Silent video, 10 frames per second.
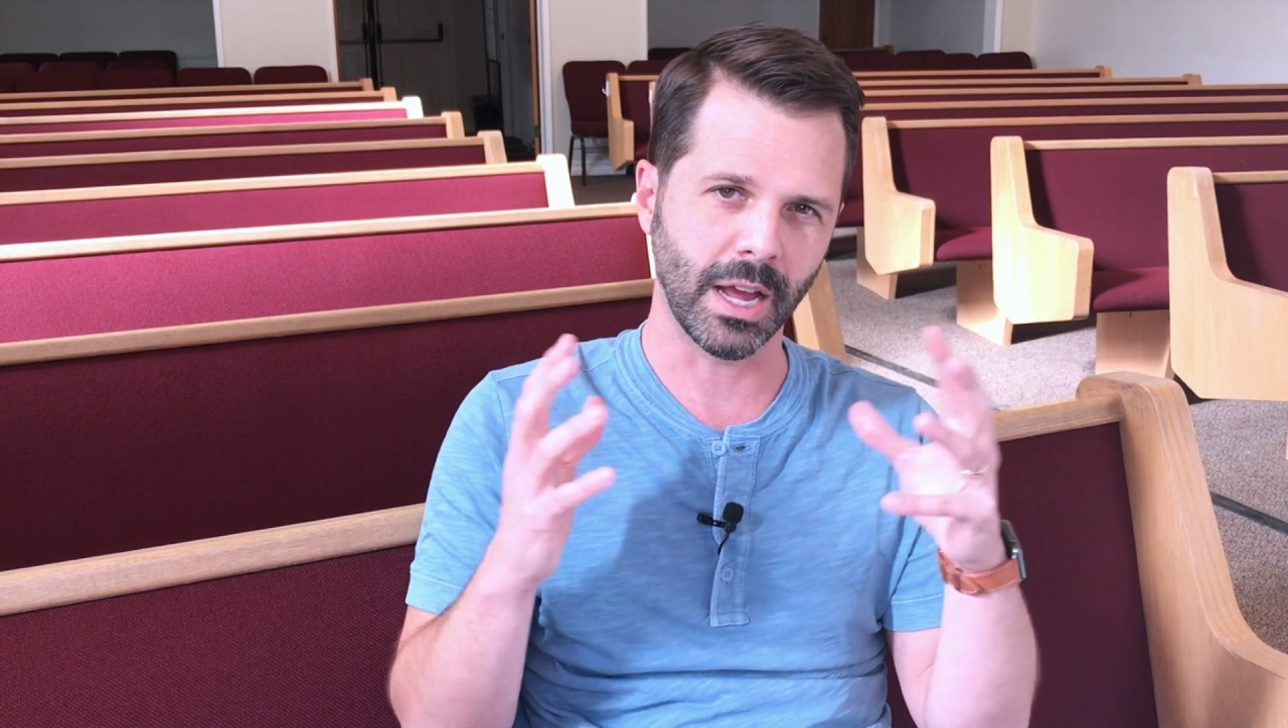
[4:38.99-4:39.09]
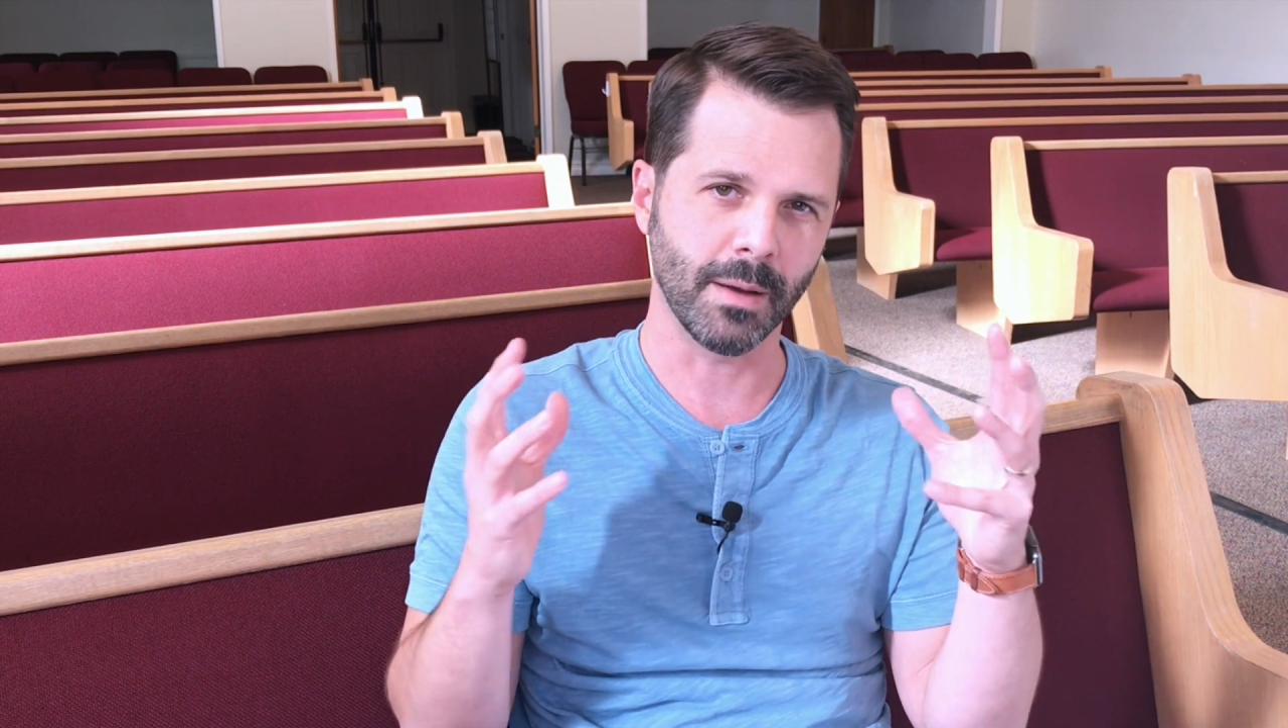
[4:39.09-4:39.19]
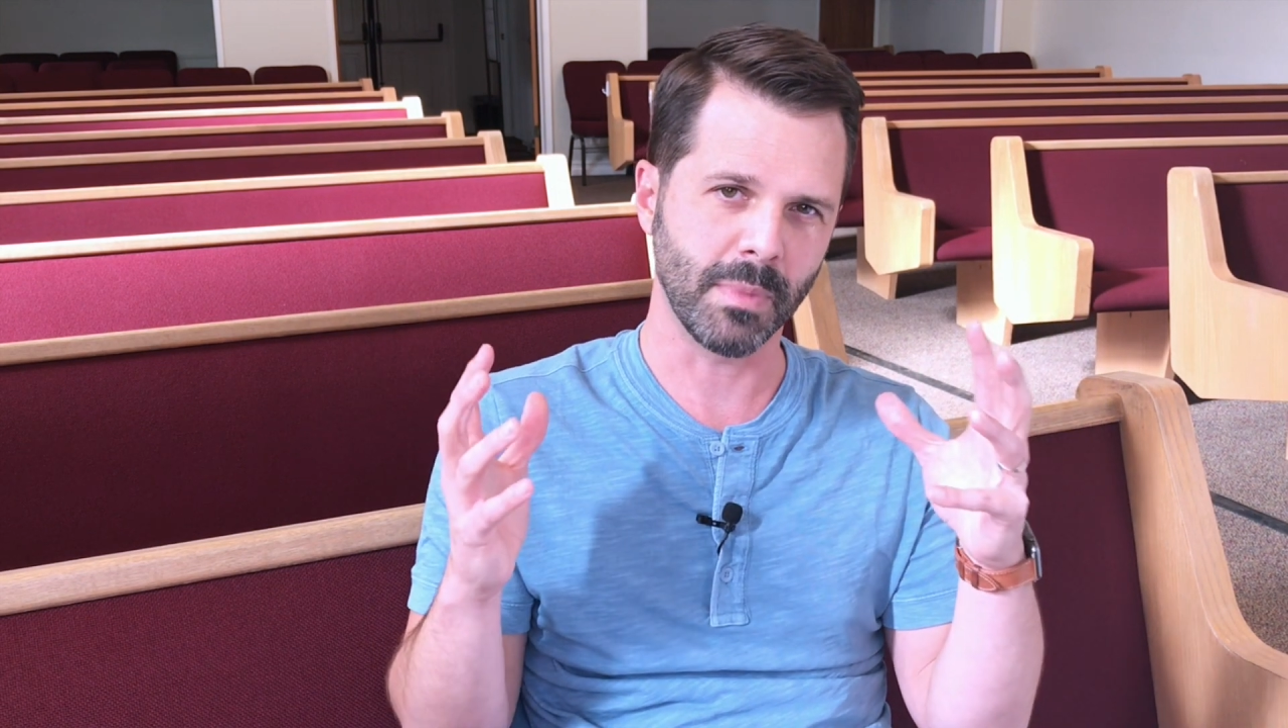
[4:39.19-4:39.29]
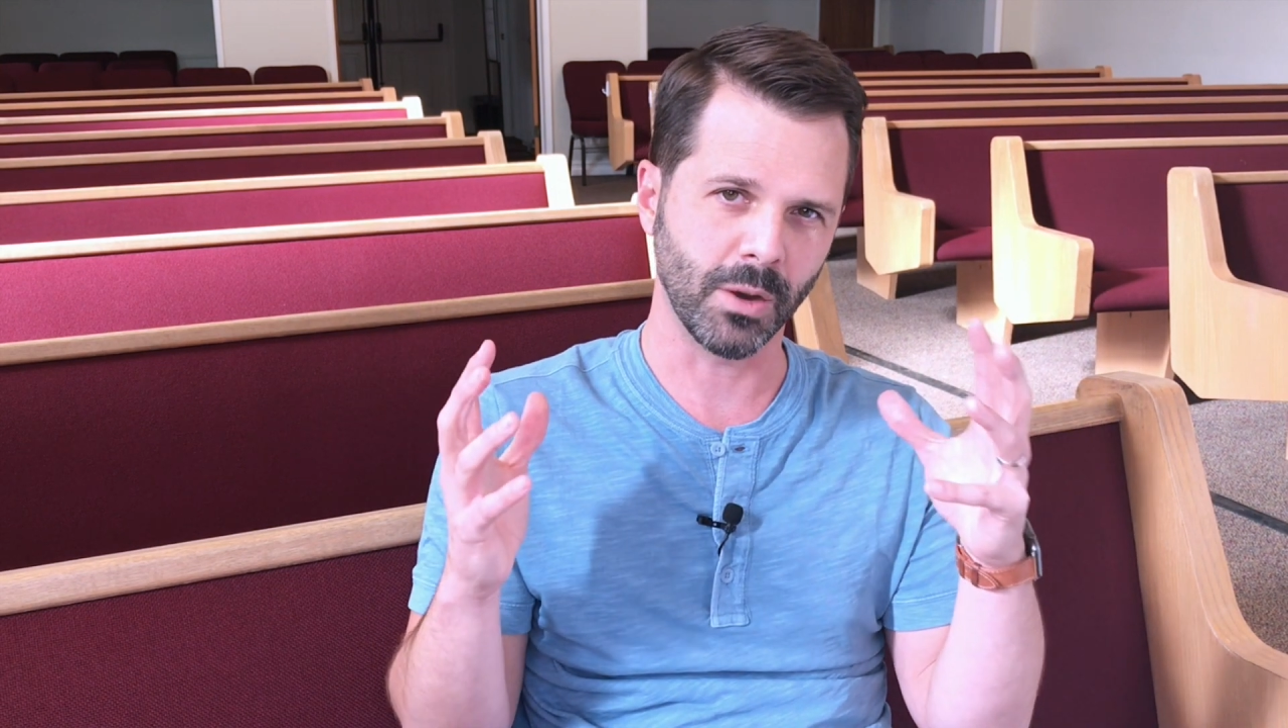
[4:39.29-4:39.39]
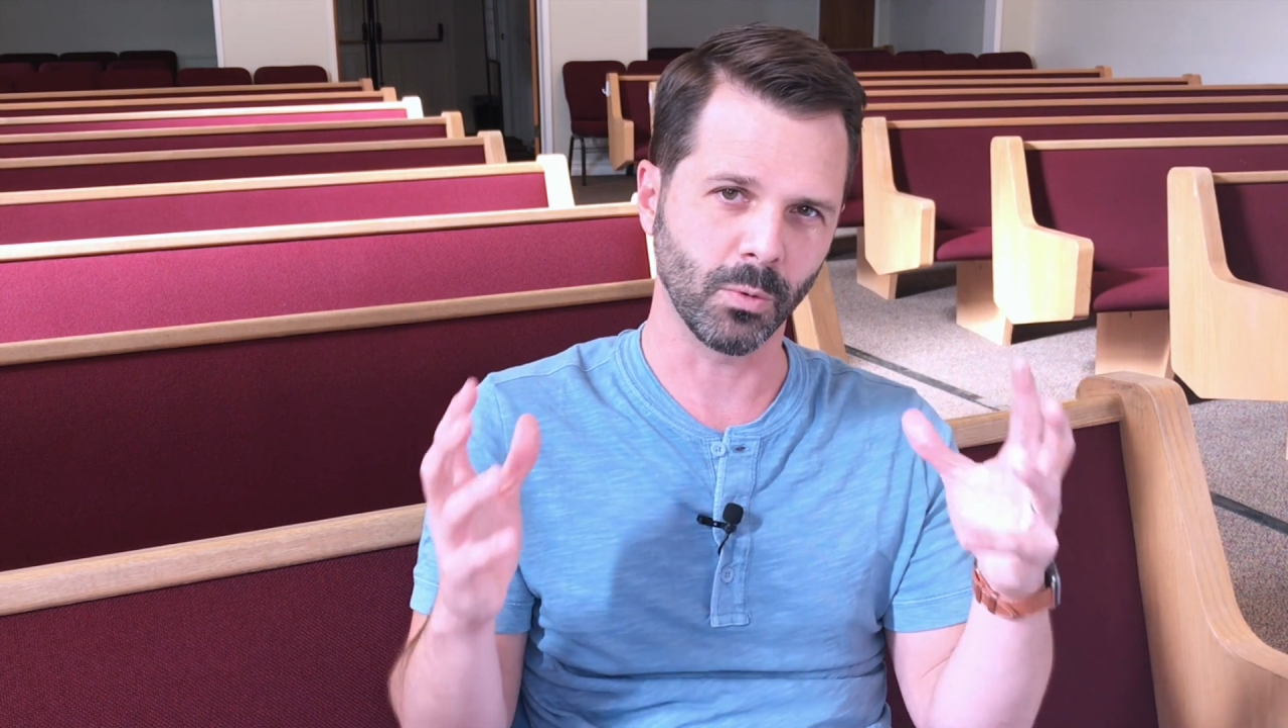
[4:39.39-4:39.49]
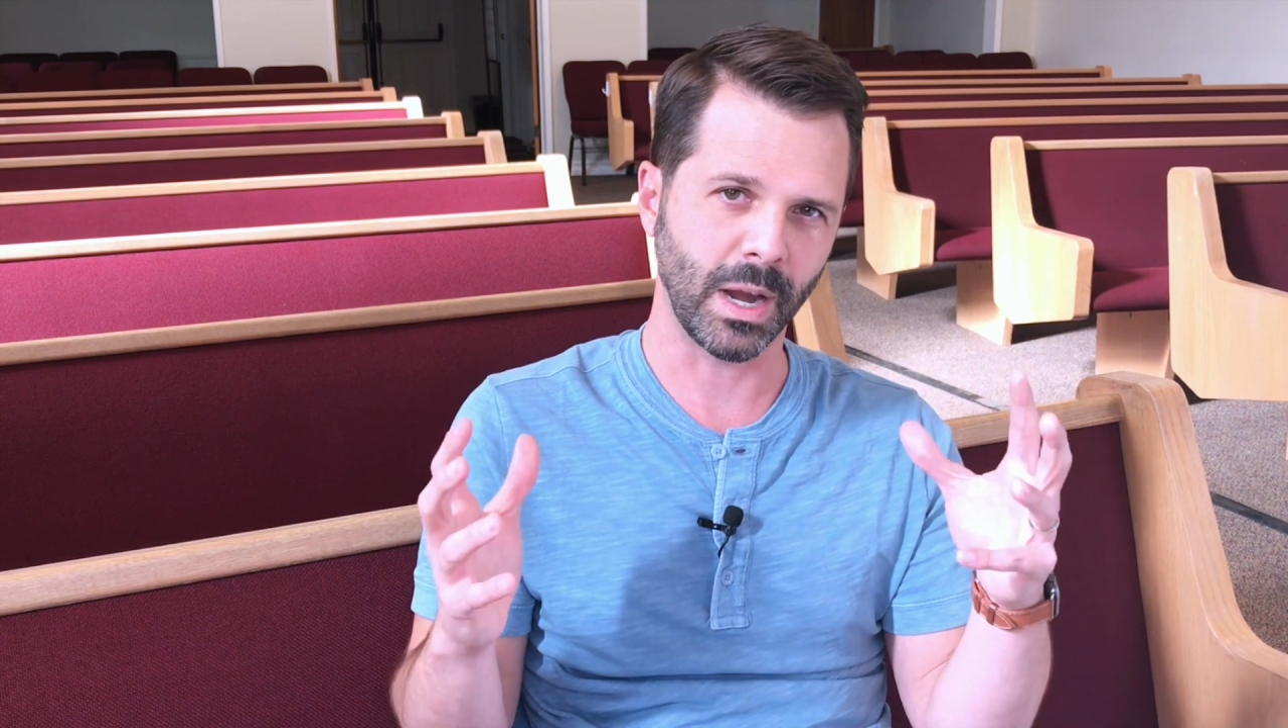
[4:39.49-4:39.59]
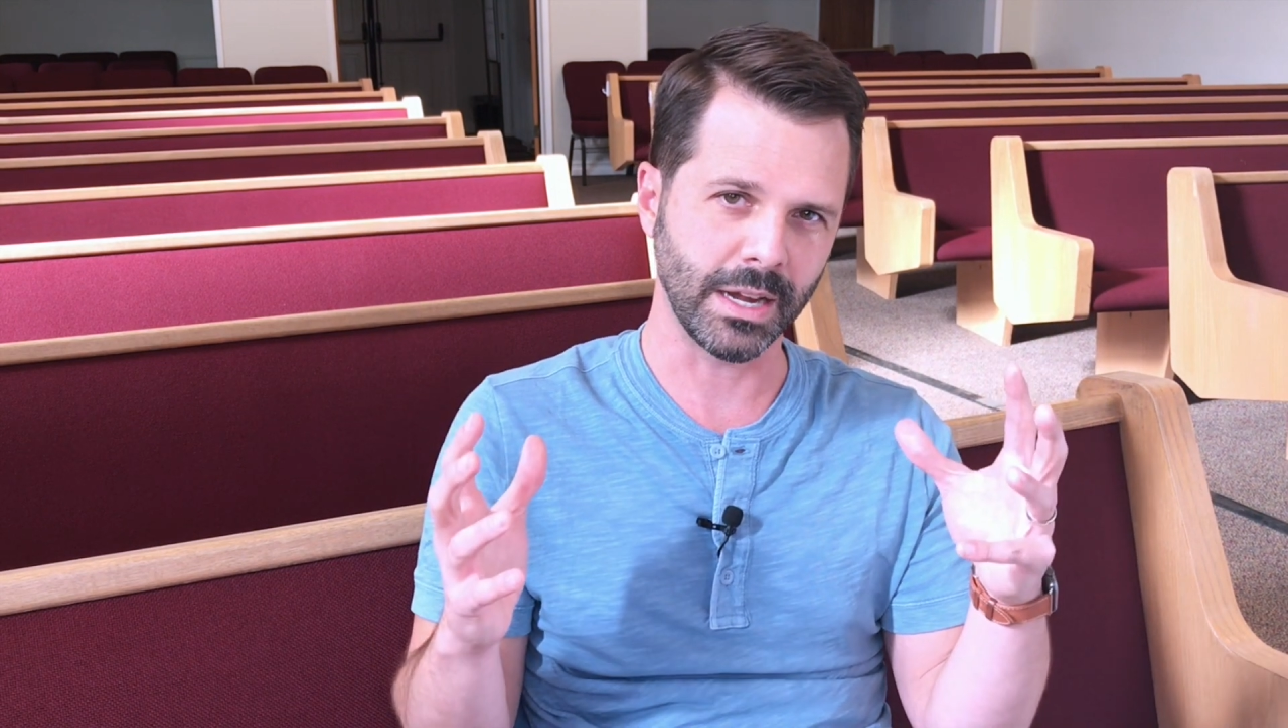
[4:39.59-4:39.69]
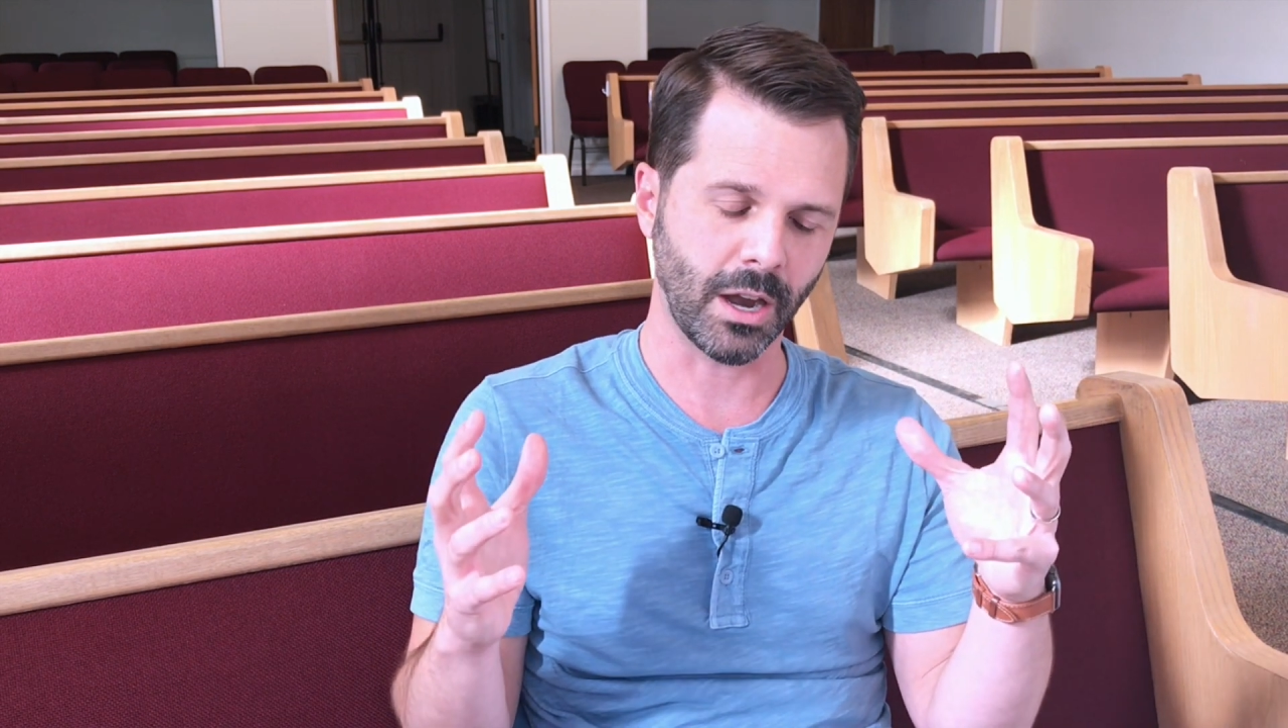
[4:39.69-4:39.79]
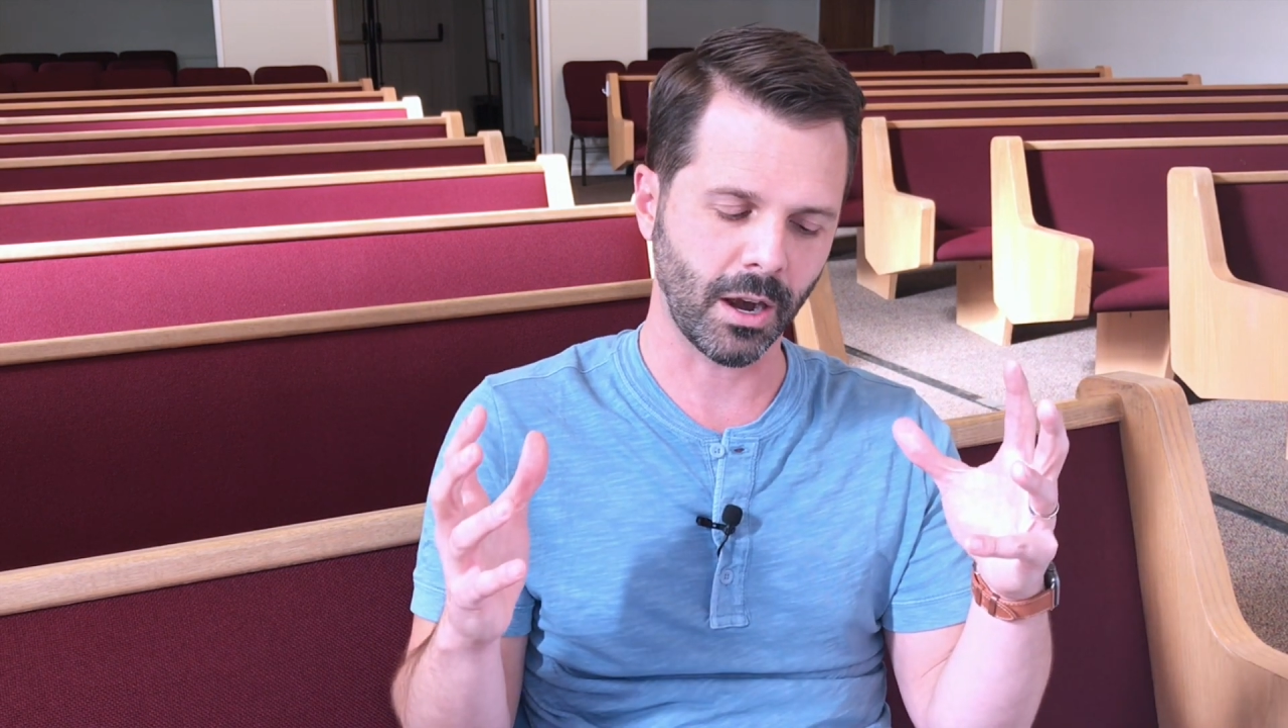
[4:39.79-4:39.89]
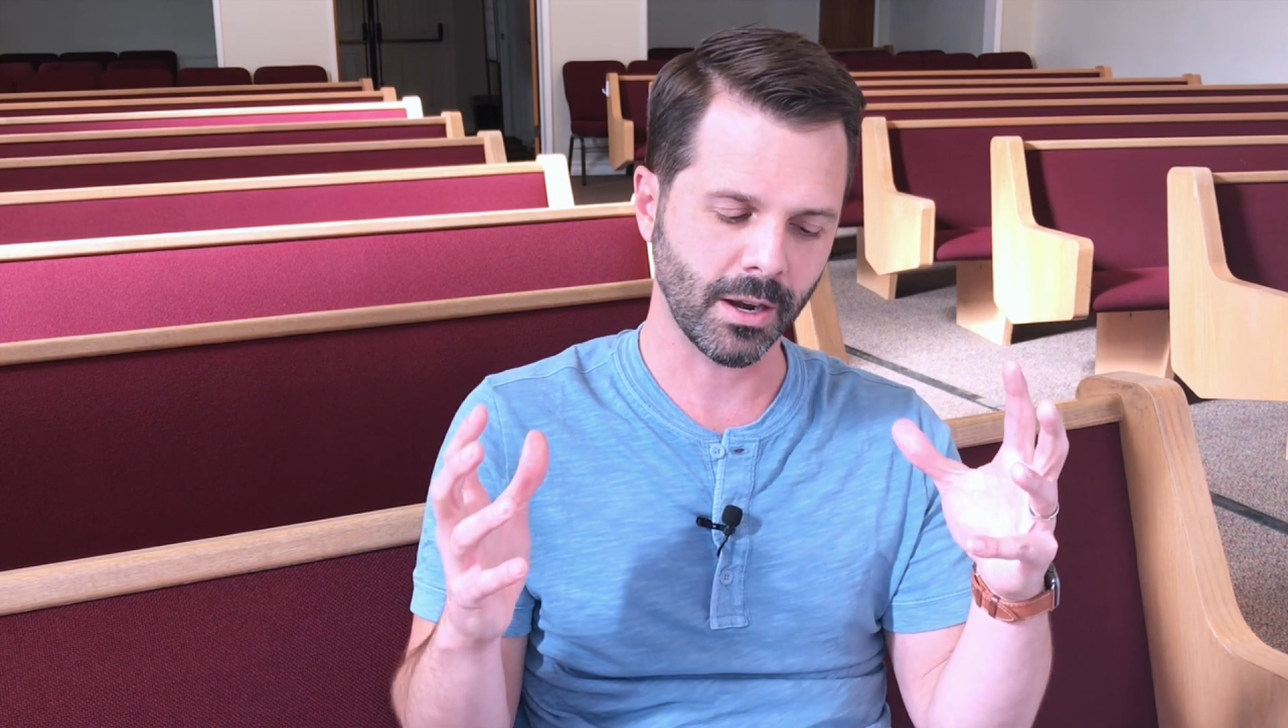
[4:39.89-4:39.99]
on my
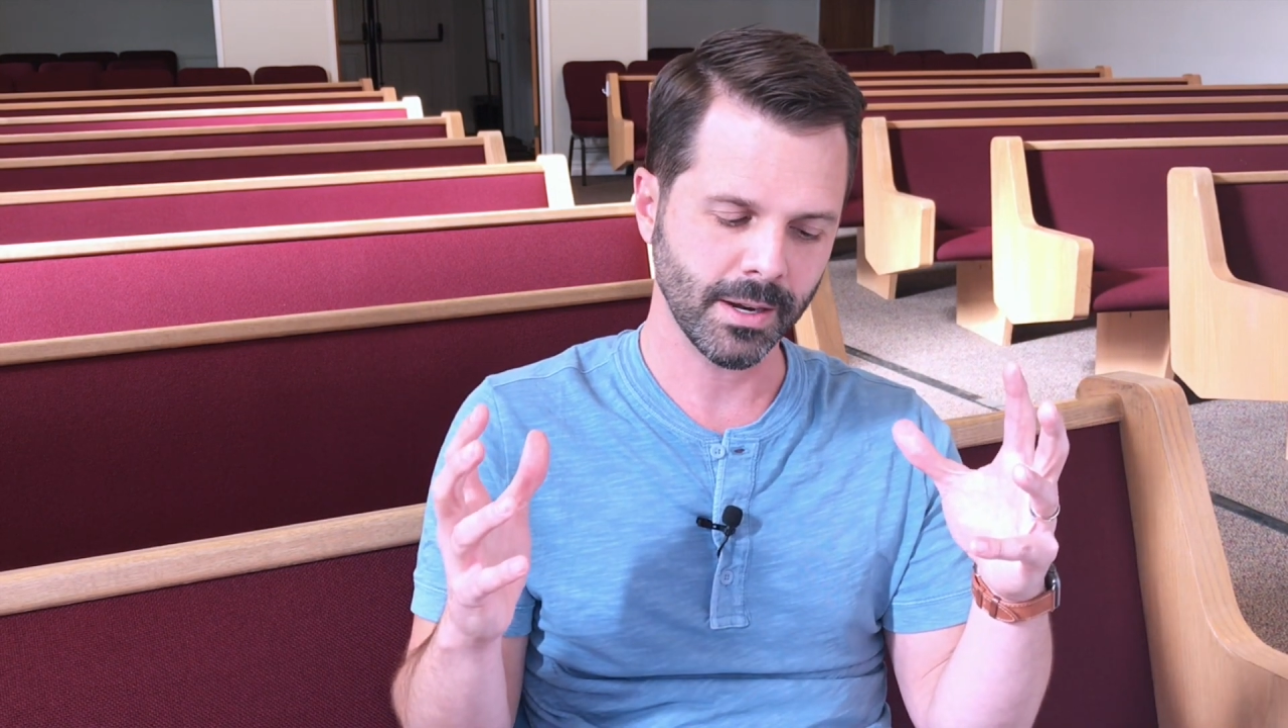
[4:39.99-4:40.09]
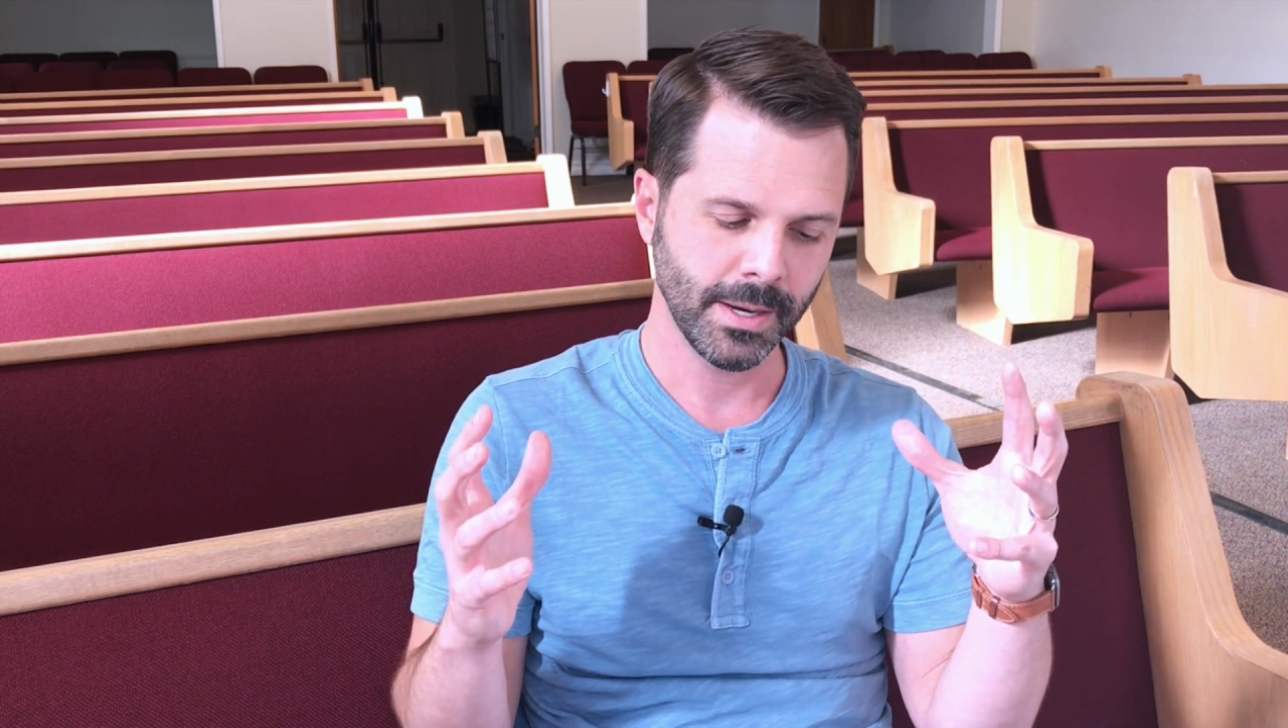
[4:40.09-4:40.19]
radar.